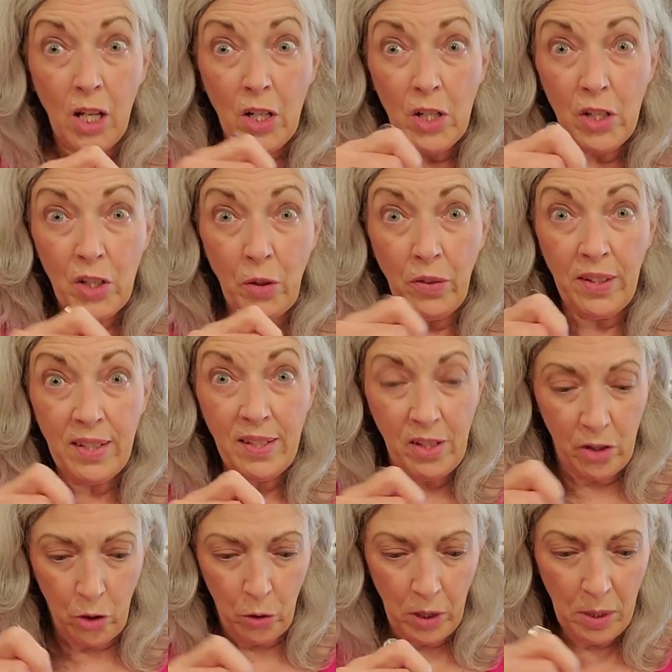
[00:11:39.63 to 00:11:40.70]
So this
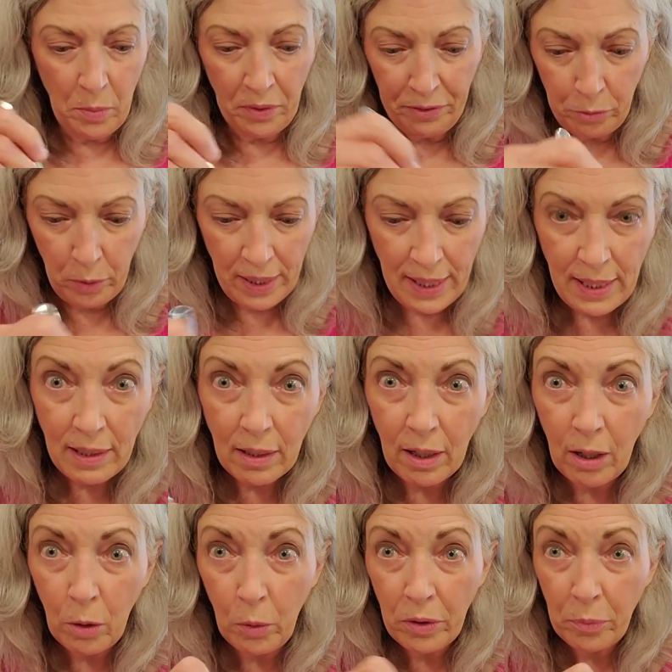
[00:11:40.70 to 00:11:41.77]
is cream of wheat
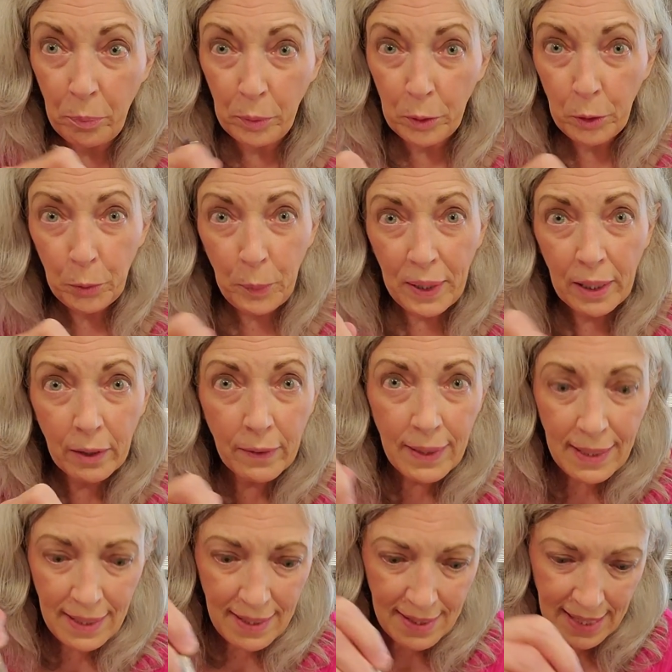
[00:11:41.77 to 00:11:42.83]
with
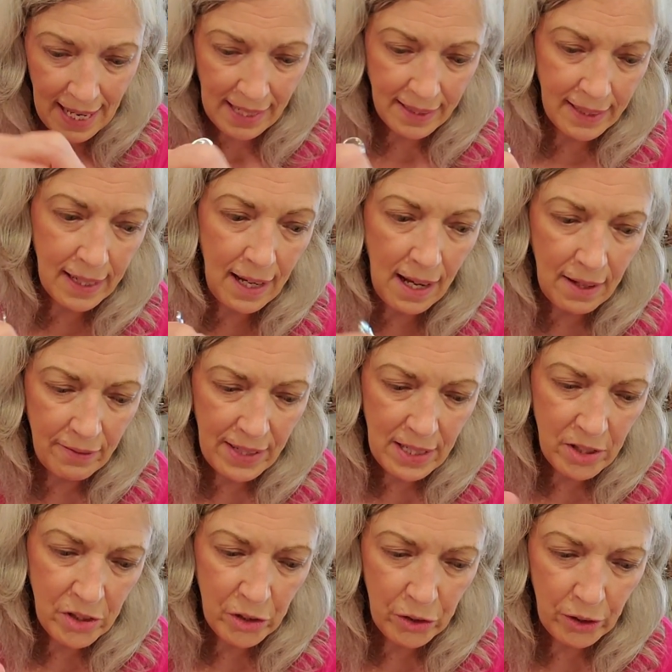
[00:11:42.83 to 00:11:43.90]
blueberries and agave
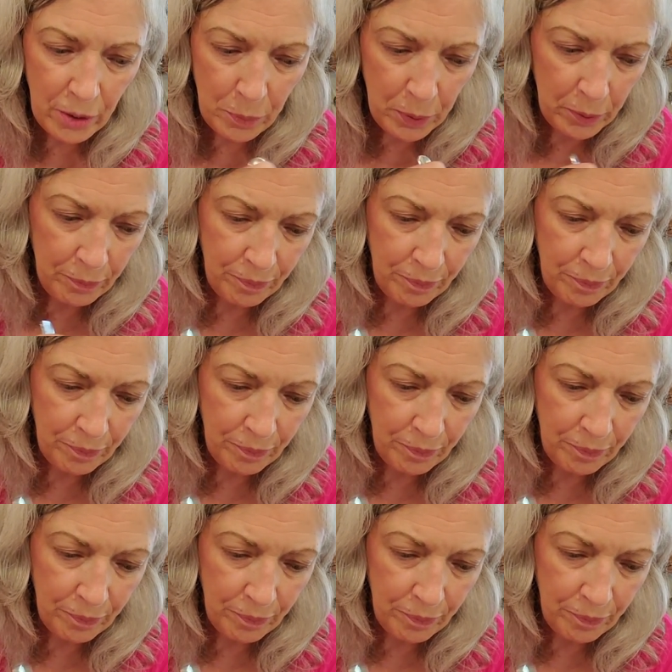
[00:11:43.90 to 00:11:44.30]
syrup.